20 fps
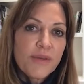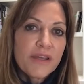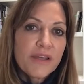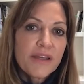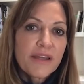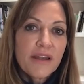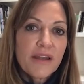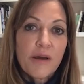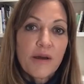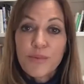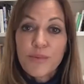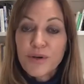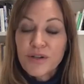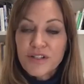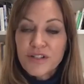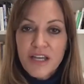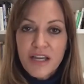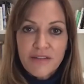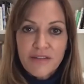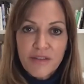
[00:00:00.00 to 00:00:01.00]
can help
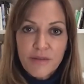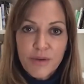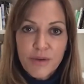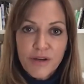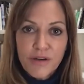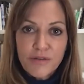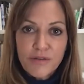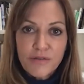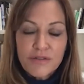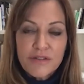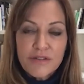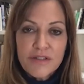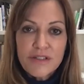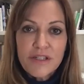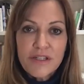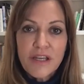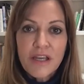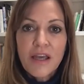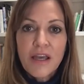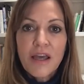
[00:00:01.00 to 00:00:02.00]
protect the bones
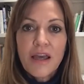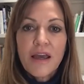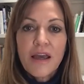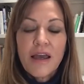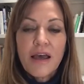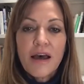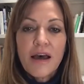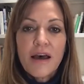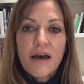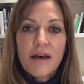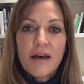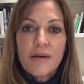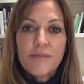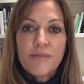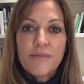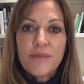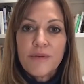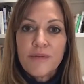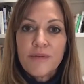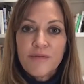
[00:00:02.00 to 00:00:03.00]

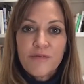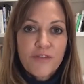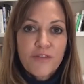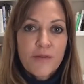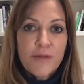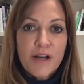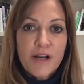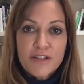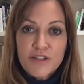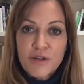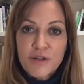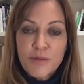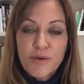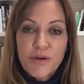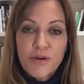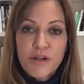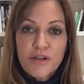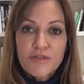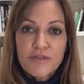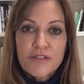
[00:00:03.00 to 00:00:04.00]
um, from
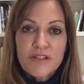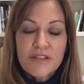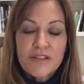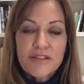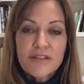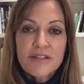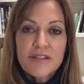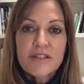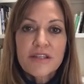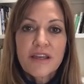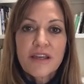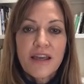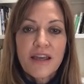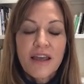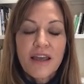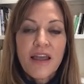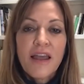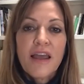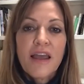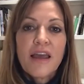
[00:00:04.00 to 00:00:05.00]
osteoporosis.
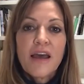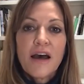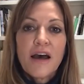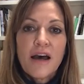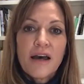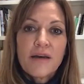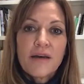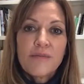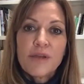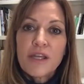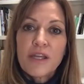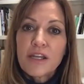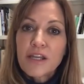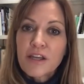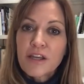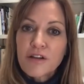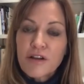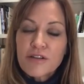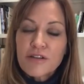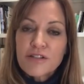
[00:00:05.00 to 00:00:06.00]
Um, it
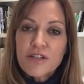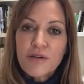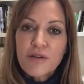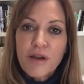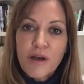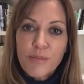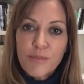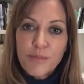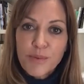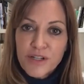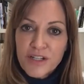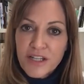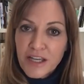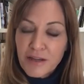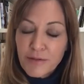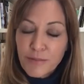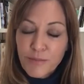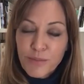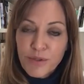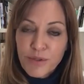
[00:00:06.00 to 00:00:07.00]
can also help
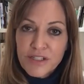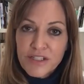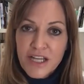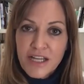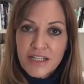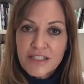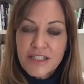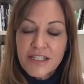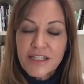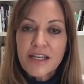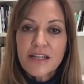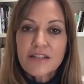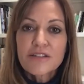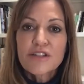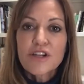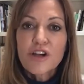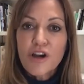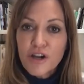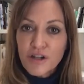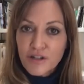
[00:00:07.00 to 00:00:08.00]
protect, protect
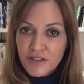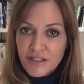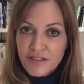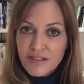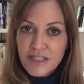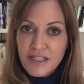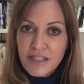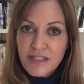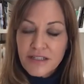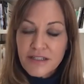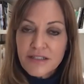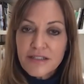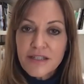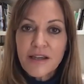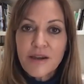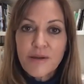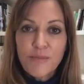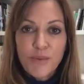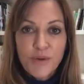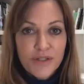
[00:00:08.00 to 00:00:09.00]
against heart disease
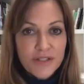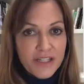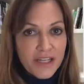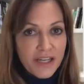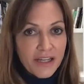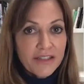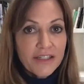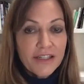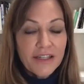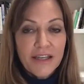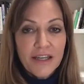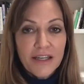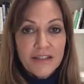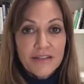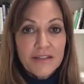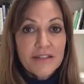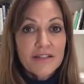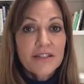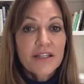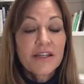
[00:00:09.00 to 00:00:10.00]
and protect
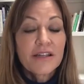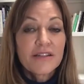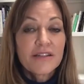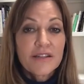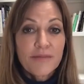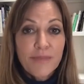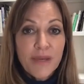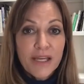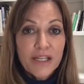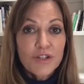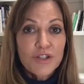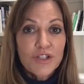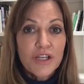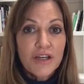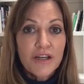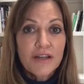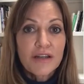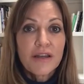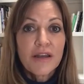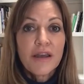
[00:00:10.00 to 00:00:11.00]
against
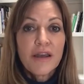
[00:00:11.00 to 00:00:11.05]
dementia,